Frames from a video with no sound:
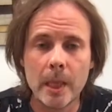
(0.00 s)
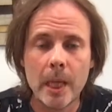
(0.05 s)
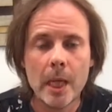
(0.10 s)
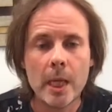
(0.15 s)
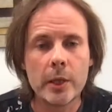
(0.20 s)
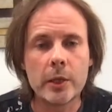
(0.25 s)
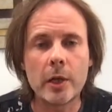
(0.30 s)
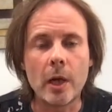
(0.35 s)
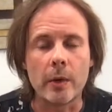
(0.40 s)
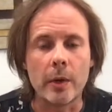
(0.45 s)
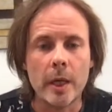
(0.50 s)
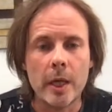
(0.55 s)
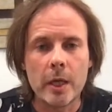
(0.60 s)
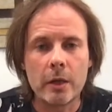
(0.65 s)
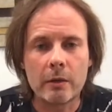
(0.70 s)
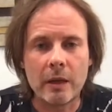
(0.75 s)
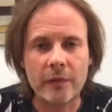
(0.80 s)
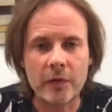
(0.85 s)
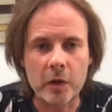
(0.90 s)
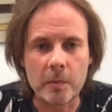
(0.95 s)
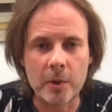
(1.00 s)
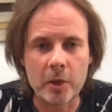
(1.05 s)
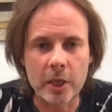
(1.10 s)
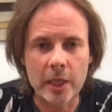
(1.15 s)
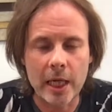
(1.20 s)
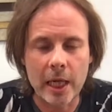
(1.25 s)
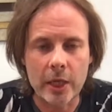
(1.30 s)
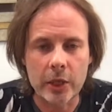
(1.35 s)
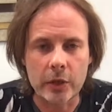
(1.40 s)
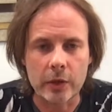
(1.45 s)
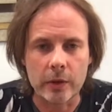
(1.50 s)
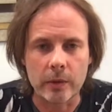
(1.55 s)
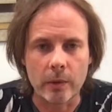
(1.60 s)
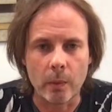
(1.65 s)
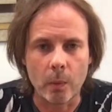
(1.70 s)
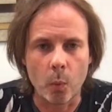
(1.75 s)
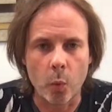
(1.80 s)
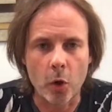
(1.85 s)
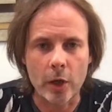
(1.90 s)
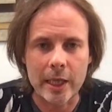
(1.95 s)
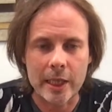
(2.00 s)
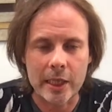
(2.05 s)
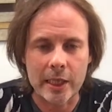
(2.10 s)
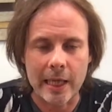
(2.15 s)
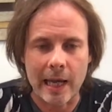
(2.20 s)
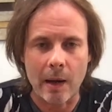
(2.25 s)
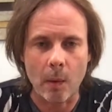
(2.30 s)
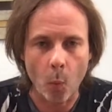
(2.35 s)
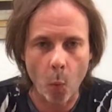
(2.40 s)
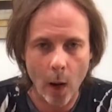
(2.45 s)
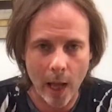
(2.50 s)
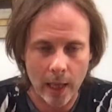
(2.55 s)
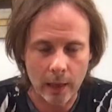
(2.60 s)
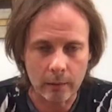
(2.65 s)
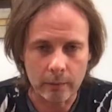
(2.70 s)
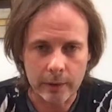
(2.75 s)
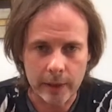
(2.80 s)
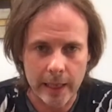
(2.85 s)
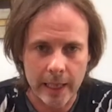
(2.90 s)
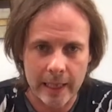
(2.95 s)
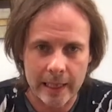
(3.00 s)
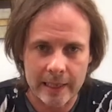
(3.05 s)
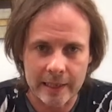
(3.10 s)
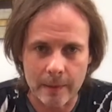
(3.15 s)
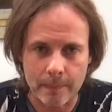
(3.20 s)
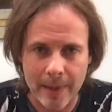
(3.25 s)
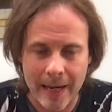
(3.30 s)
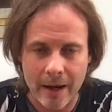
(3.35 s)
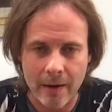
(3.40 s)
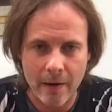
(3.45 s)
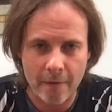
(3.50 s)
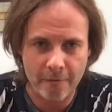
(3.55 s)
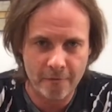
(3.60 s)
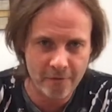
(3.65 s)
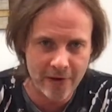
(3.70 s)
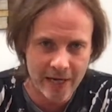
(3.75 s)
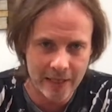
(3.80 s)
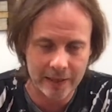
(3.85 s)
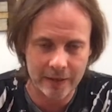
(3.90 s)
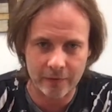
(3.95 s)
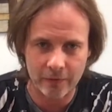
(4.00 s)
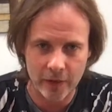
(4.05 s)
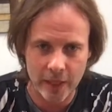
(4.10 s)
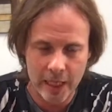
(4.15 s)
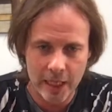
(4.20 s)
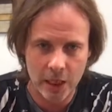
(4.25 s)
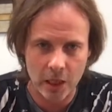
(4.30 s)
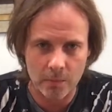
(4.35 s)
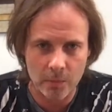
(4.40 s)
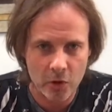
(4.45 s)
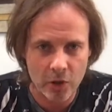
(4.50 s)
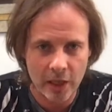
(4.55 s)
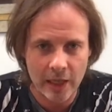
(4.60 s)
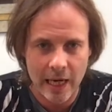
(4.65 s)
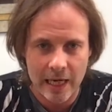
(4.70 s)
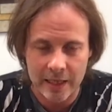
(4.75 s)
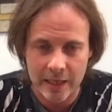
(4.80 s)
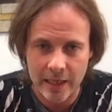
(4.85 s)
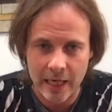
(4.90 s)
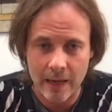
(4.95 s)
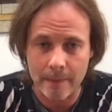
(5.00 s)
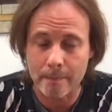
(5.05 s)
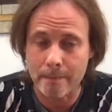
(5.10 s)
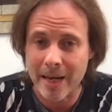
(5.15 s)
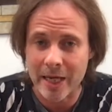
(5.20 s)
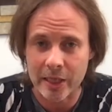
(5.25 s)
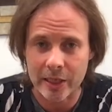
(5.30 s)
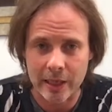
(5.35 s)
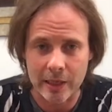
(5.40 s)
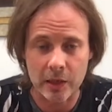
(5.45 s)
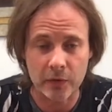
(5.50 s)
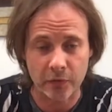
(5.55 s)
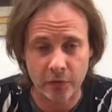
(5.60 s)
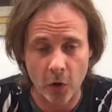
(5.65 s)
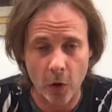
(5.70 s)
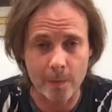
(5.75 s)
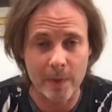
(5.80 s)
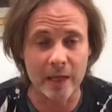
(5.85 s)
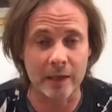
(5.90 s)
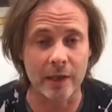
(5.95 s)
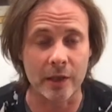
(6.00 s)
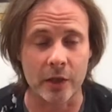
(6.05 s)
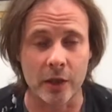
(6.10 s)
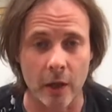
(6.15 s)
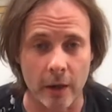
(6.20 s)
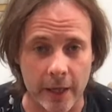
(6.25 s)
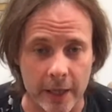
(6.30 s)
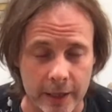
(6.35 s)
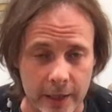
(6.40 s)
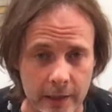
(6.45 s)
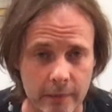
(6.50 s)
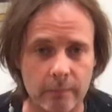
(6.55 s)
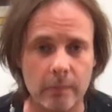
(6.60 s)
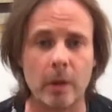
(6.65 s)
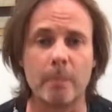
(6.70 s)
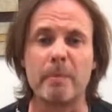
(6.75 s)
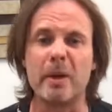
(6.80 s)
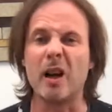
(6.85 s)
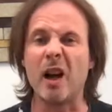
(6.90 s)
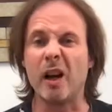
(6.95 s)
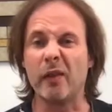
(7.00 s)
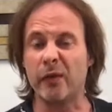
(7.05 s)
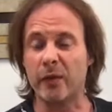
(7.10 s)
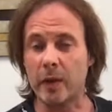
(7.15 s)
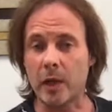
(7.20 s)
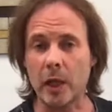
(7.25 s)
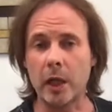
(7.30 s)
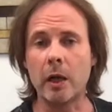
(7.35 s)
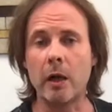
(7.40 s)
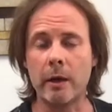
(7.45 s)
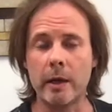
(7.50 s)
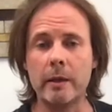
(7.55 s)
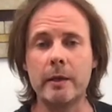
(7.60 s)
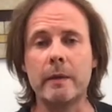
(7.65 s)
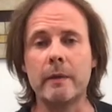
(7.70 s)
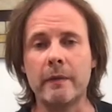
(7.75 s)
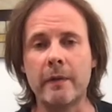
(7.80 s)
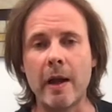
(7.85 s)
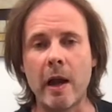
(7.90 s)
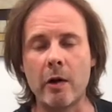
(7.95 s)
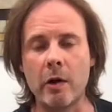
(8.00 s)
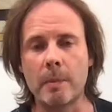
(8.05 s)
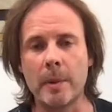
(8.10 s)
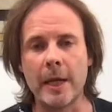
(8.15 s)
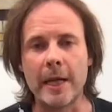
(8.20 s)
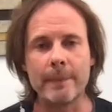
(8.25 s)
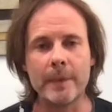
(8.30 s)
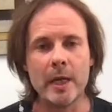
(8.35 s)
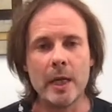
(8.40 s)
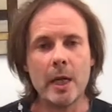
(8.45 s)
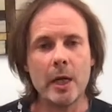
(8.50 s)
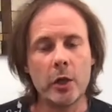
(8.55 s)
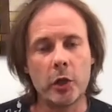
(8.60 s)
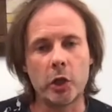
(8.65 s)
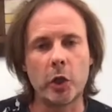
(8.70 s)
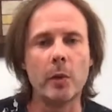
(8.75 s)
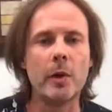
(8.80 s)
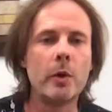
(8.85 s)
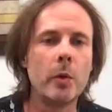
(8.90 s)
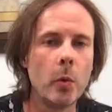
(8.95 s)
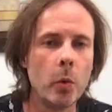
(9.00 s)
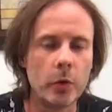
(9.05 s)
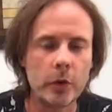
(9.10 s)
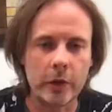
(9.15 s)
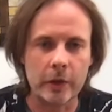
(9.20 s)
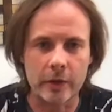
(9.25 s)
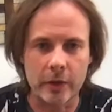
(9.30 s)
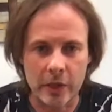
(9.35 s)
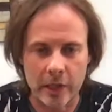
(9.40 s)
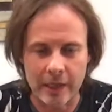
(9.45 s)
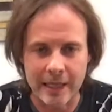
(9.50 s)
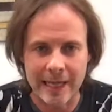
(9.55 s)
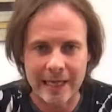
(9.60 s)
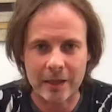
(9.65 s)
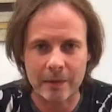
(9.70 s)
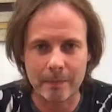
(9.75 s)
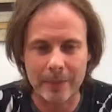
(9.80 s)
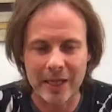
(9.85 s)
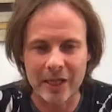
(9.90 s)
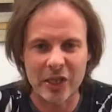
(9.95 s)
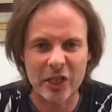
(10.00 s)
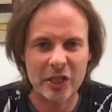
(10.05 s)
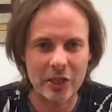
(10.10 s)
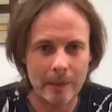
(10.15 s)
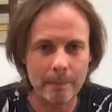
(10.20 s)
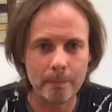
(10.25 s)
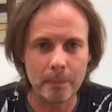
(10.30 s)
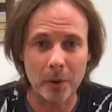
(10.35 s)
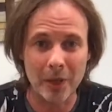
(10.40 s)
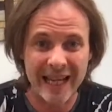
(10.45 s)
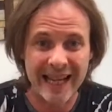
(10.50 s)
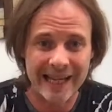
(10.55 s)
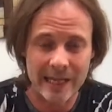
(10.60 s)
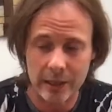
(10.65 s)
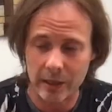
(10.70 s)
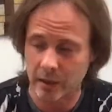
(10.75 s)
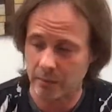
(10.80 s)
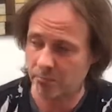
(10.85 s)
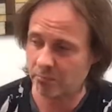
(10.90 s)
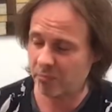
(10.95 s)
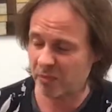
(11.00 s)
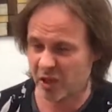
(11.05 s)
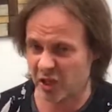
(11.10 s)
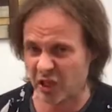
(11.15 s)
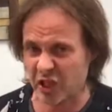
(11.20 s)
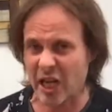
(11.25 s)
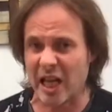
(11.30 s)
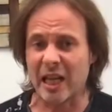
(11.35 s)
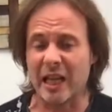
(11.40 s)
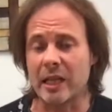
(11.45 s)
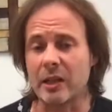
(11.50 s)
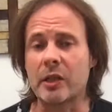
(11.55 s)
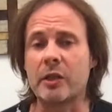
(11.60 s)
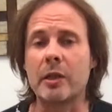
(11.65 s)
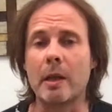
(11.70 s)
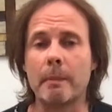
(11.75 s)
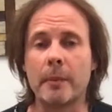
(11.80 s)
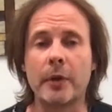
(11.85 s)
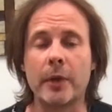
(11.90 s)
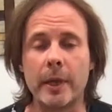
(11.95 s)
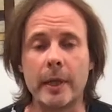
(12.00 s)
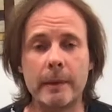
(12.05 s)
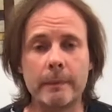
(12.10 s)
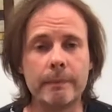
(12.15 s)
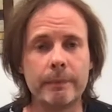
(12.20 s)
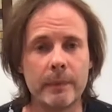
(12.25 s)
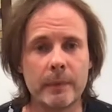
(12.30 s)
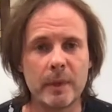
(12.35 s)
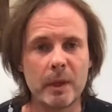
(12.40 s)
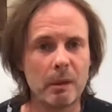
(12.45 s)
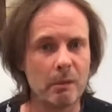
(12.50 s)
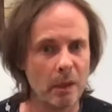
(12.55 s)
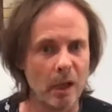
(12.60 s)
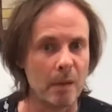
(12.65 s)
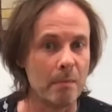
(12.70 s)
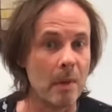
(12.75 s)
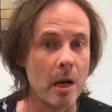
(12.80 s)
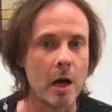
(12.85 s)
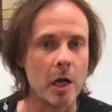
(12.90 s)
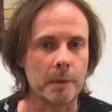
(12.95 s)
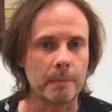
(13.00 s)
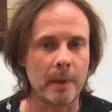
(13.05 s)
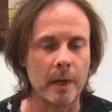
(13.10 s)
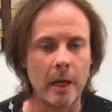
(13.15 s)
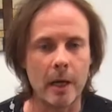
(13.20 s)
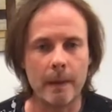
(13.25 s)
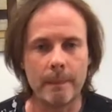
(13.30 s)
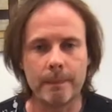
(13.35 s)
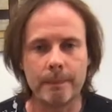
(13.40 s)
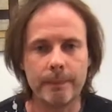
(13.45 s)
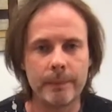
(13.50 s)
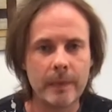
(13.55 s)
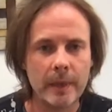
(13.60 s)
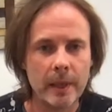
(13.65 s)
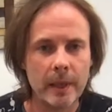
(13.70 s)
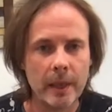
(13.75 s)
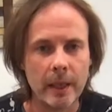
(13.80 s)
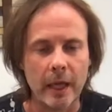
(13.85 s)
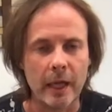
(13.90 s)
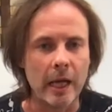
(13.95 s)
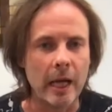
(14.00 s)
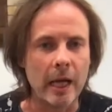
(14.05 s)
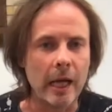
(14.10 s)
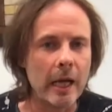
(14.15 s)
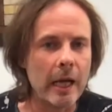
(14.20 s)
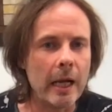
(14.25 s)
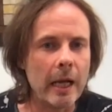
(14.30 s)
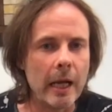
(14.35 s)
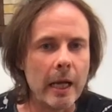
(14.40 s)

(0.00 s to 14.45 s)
So, graphic communication, what is that? Well, it is about effectively communicating a message from a designer on behalf of a client, invariably, to an audience. And that can be as simple as selling something, a Mars bar, a